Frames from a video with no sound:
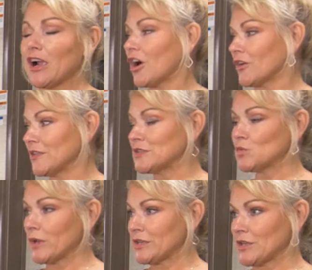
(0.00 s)
are these
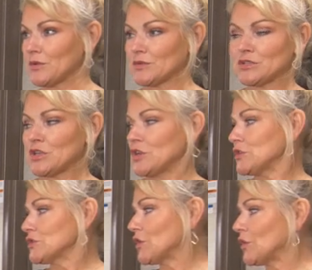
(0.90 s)
windows.
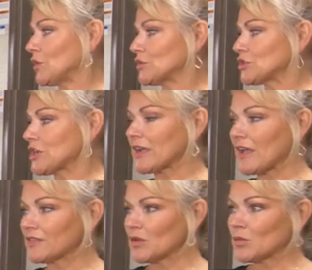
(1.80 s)
So check
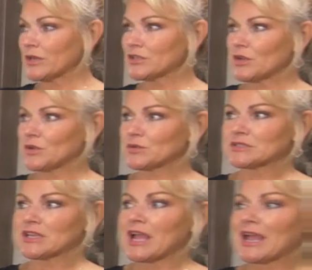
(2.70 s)
out the windows,